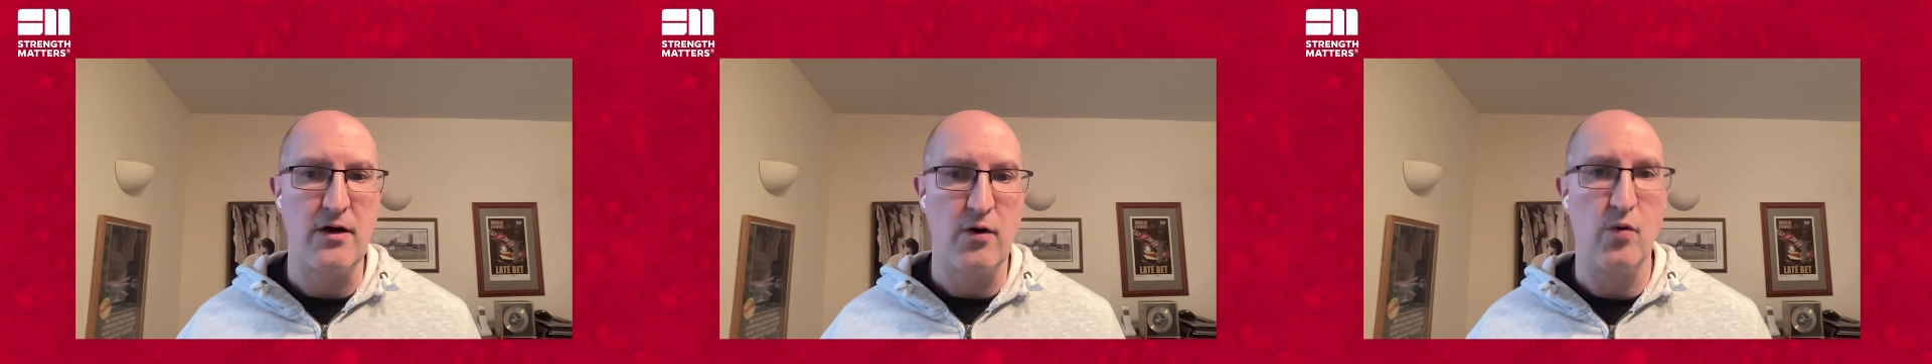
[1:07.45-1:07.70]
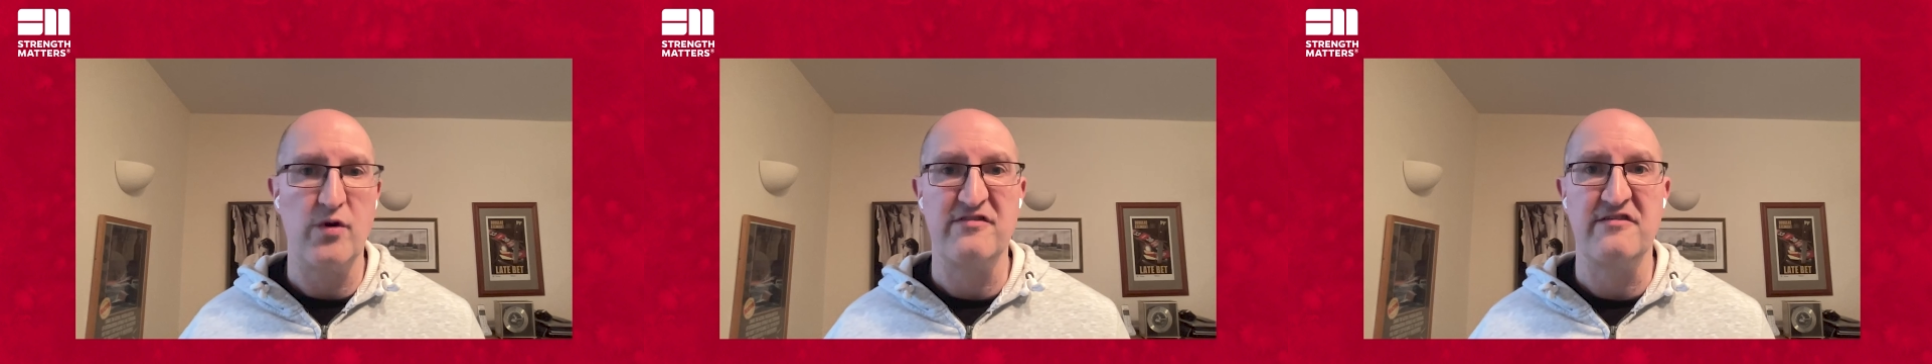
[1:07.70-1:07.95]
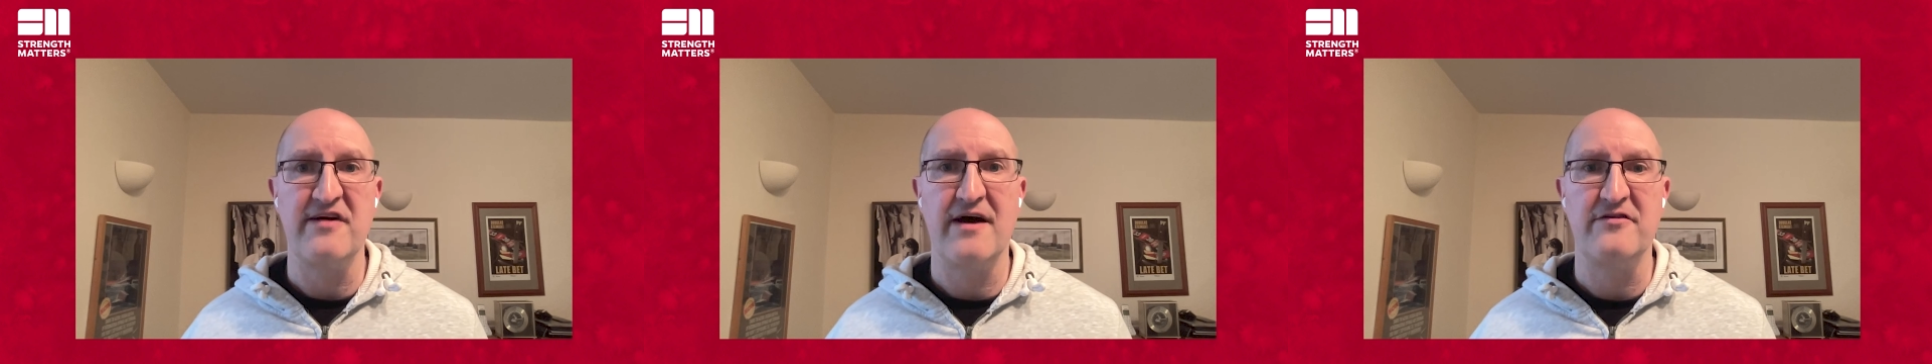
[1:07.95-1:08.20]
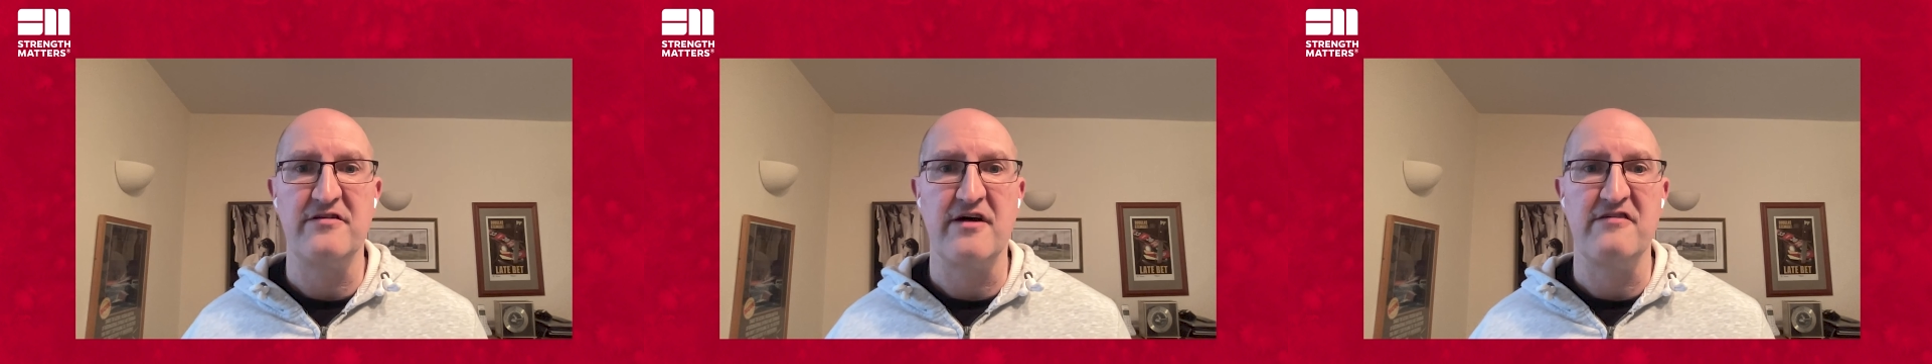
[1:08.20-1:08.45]
always
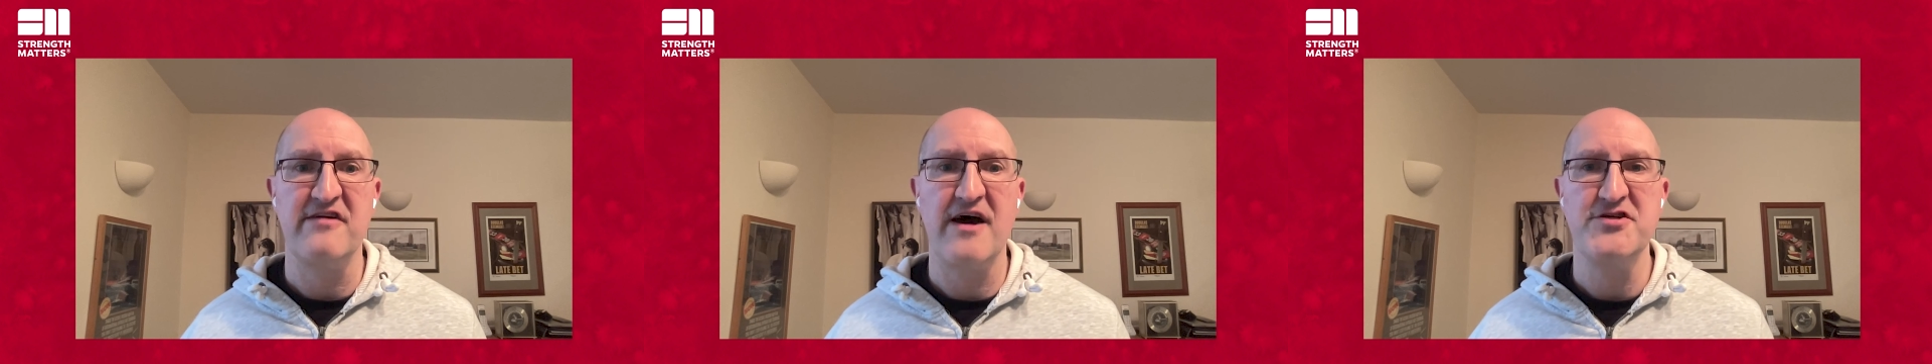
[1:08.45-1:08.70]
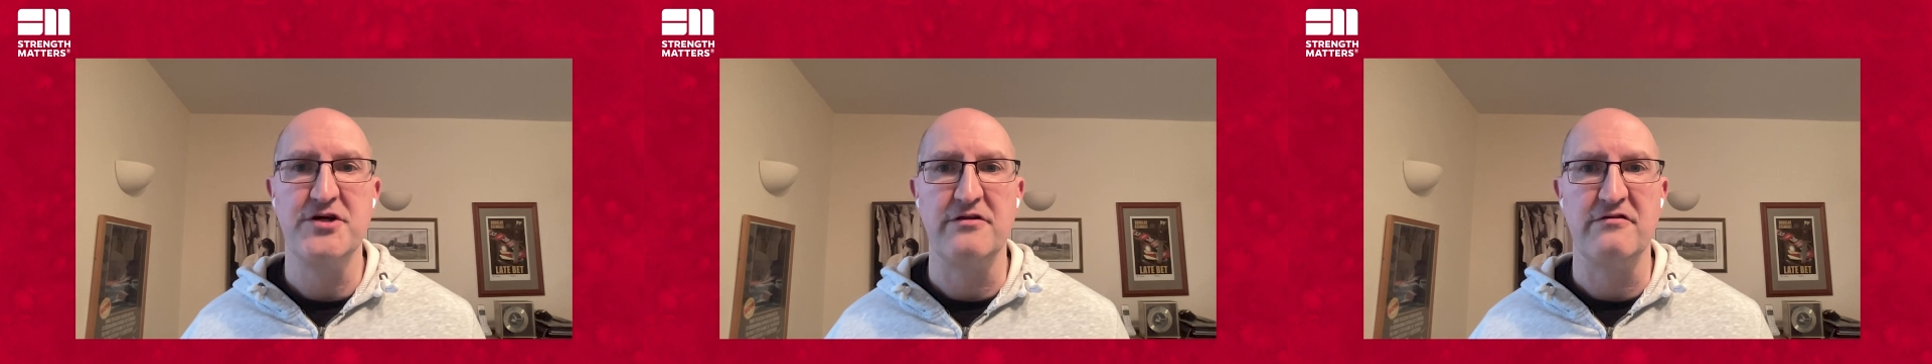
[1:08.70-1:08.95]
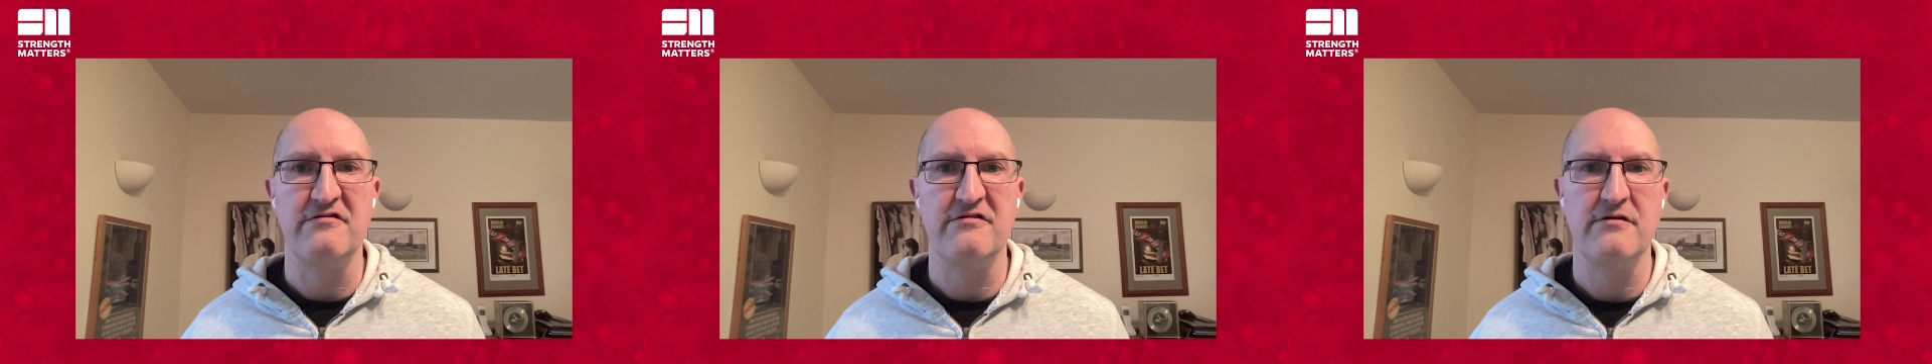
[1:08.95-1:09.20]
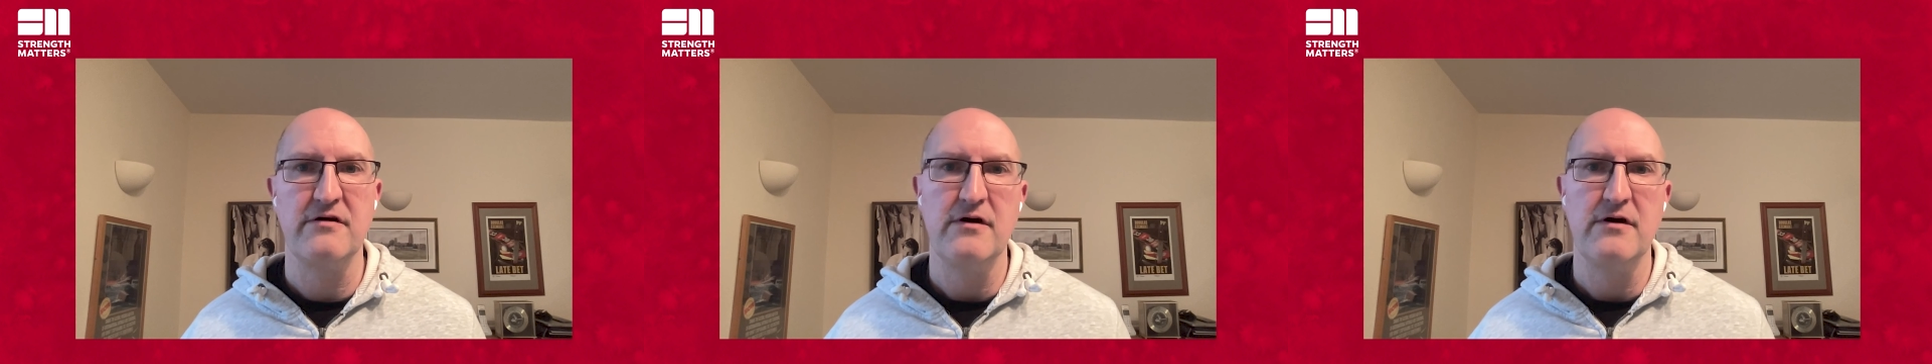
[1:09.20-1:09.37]
attended their sessions.